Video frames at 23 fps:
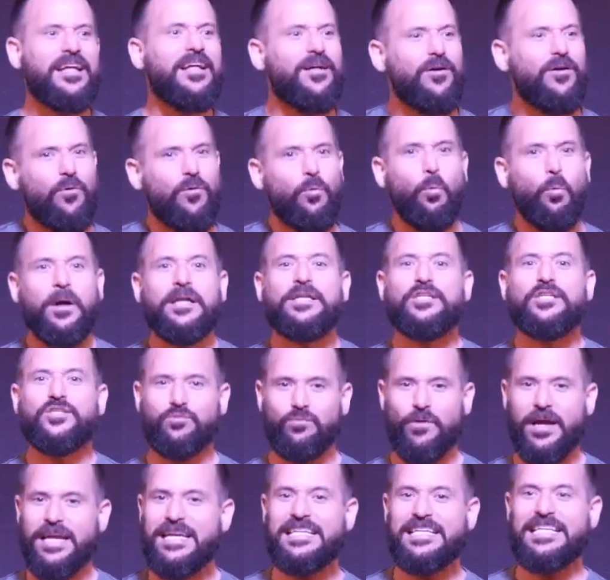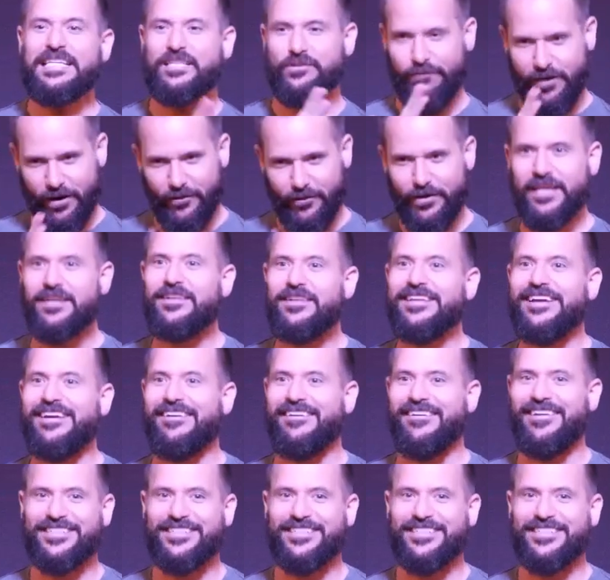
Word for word: what is right is very clear.